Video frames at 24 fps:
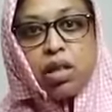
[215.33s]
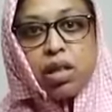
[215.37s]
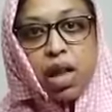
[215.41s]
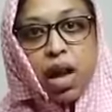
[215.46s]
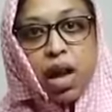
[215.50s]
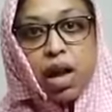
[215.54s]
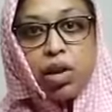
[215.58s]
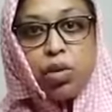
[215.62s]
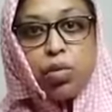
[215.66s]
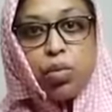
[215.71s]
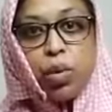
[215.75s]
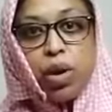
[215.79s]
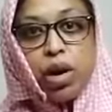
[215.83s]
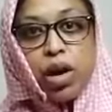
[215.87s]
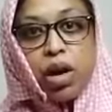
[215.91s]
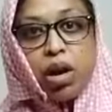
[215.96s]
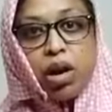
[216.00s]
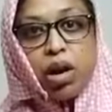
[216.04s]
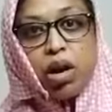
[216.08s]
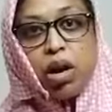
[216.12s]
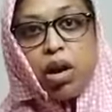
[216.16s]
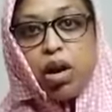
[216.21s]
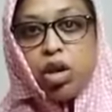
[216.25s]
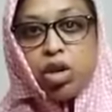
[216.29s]
that
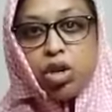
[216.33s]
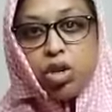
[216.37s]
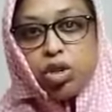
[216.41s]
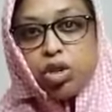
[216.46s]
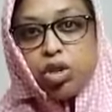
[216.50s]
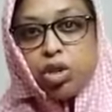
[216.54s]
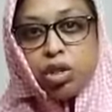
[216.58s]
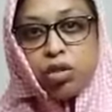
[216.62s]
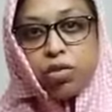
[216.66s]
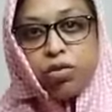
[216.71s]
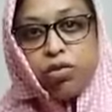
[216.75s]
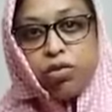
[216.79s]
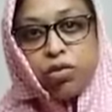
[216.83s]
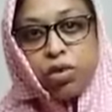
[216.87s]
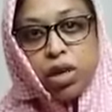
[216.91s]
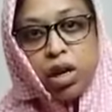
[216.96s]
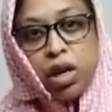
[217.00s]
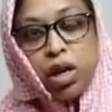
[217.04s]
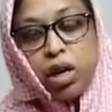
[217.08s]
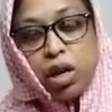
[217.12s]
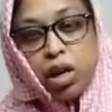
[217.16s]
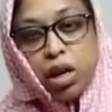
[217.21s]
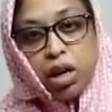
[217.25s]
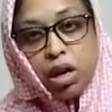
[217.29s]
were
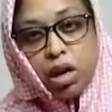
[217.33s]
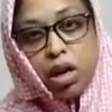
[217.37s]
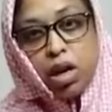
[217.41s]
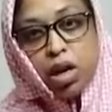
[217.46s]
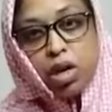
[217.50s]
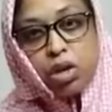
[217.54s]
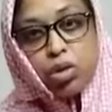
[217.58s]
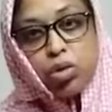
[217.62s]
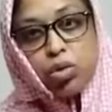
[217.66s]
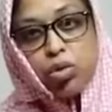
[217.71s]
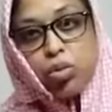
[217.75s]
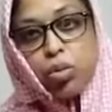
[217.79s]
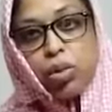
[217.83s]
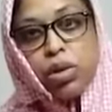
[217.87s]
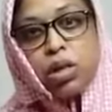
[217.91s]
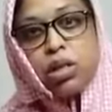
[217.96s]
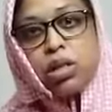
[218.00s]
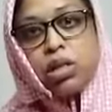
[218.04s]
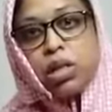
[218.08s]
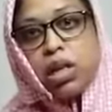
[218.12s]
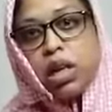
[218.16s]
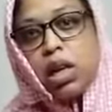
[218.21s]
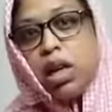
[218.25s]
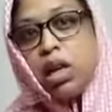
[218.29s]
shifting
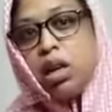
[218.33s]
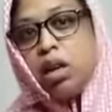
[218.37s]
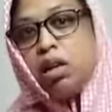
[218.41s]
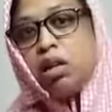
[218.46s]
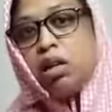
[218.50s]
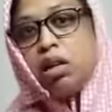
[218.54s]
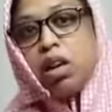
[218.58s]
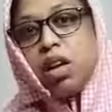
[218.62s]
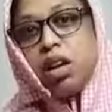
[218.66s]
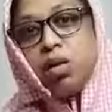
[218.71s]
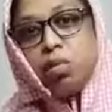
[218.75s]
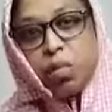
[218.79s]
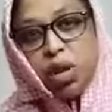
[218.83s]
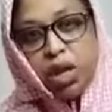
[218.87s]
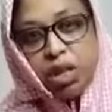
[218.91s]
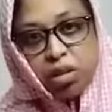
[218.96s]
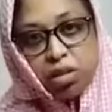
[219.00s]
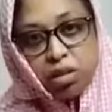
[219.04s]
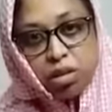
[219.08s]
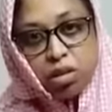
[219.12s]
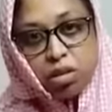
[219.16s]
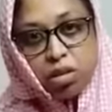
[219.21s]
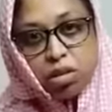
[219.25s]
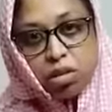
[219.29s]
towards e-learning
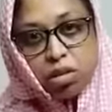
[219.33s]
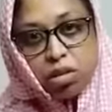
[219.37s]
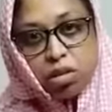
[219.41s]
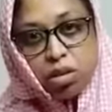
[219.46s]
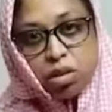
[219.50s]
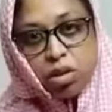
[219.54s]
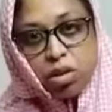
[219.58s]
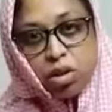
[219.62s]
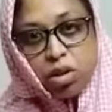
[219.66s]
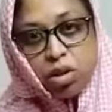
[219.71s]
methods.